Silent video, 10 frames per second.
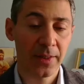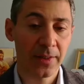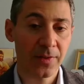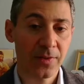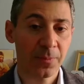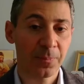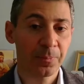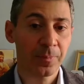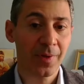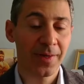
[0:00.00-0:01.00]
is
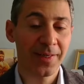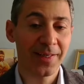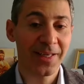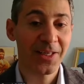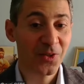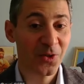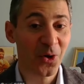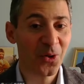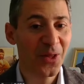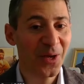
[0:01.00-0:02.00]
he, he's
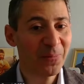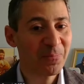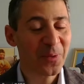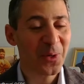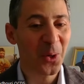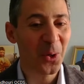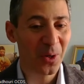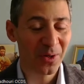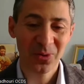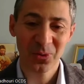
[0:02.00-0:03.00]
got the
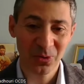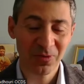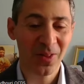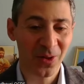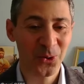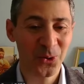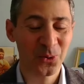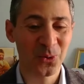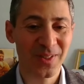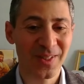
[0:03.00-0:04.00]
through Father
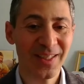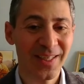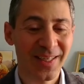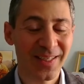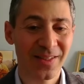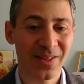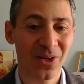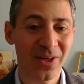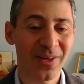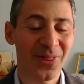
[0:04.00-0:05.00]
Iannuzzi, he's
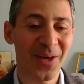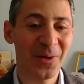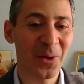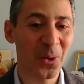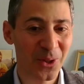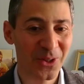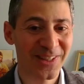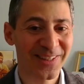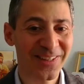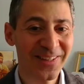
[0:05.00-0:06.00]
got the
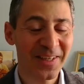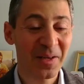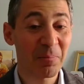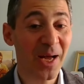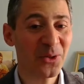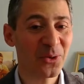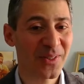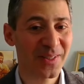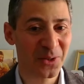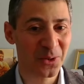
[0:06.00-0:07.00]
original
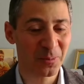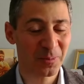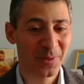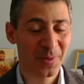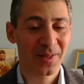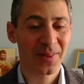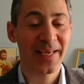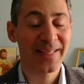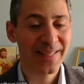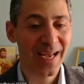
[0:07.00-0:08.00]
manuscript, oh,
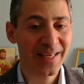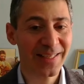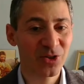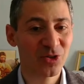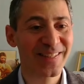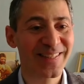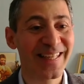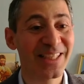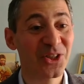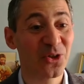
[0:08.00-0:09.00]
the Italian
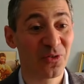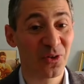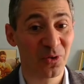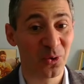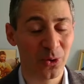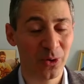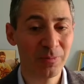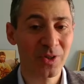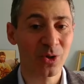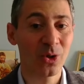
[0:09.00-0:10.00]
translation of the volume.
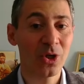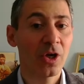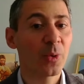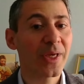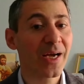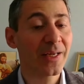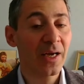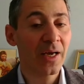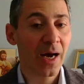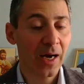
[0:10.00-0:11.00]
So we can
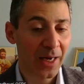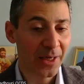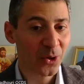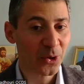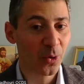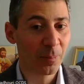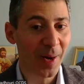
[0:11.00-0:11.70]
I can go